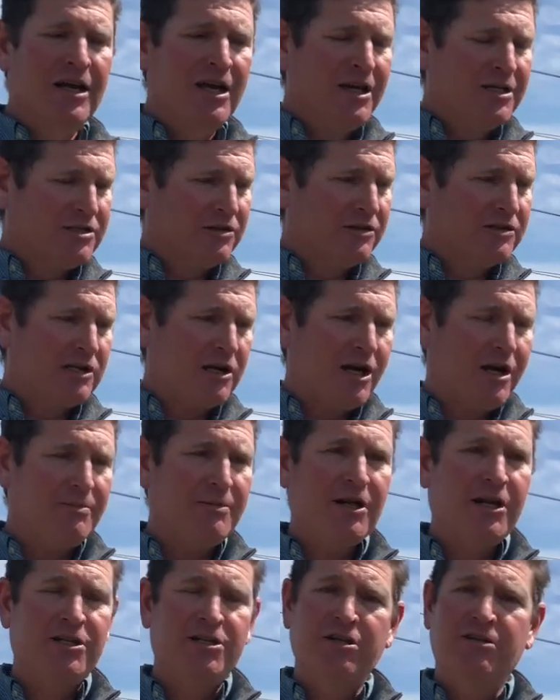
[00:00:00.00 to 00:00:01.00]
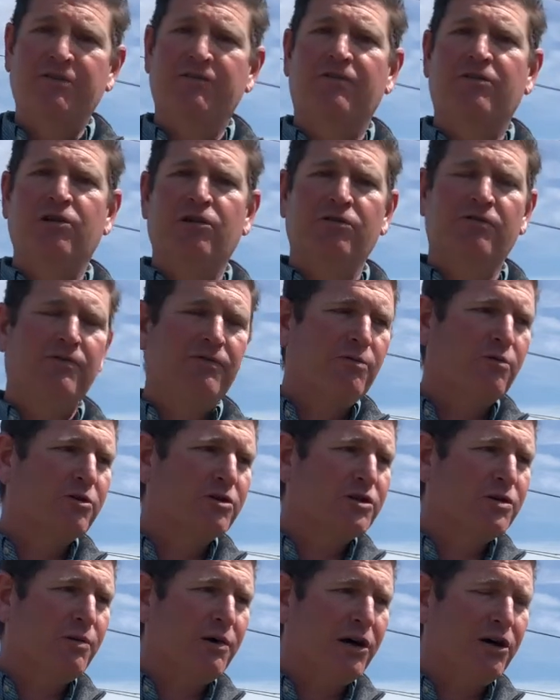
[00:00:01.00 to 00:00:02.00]
So this combination of clone
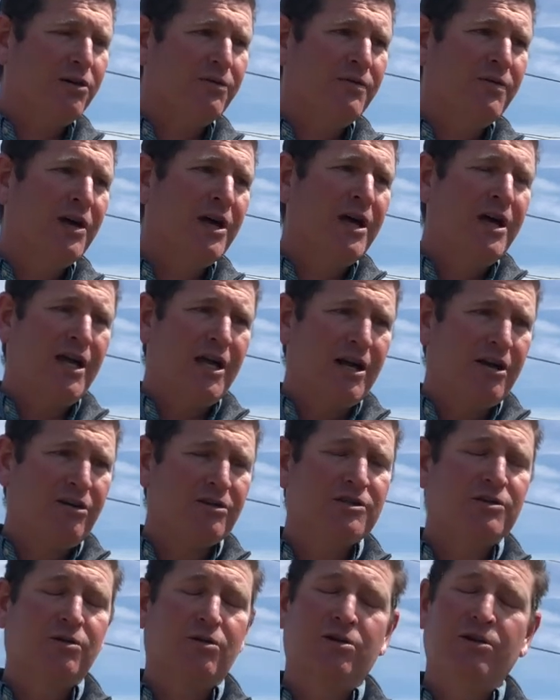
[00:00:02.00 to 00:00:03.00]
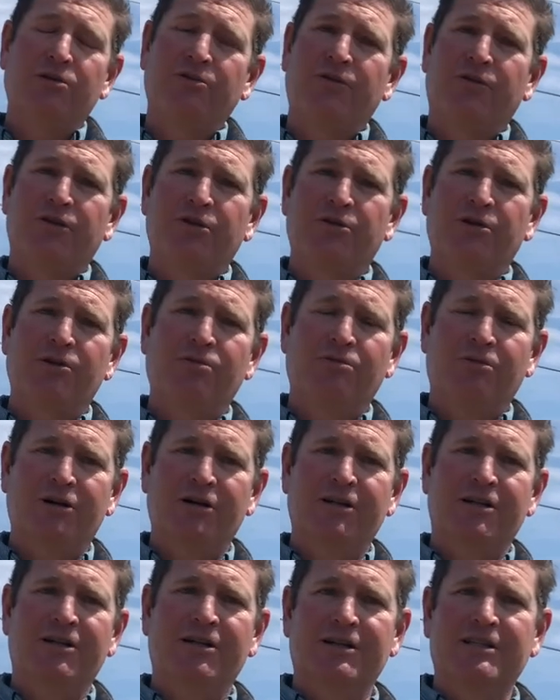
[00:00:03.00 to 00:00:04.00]
412 and also clone
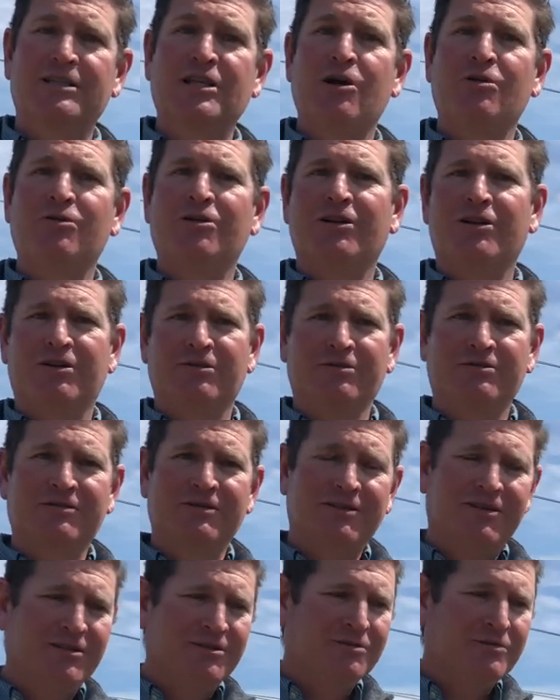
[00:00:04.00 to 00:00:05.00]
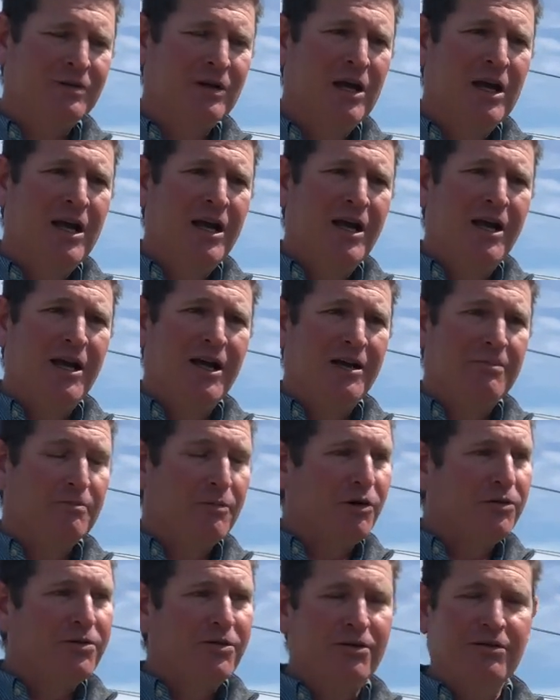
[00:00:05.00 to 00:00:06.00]
31, Tocalone clone, and
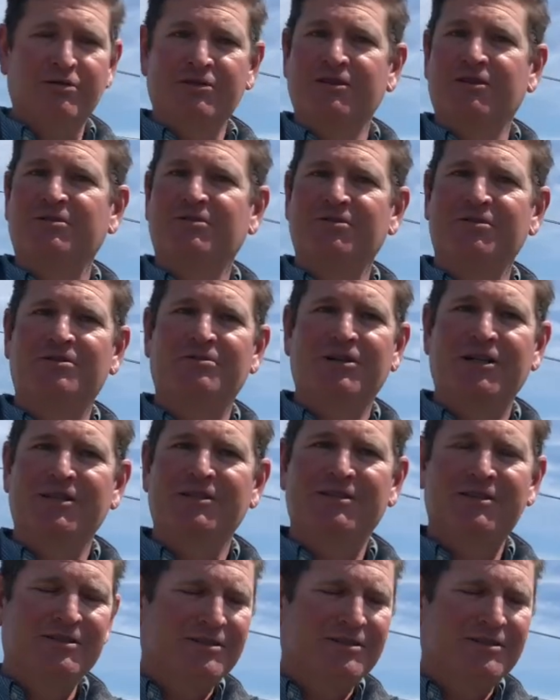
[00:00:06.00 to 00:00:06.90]
both of those are new to us.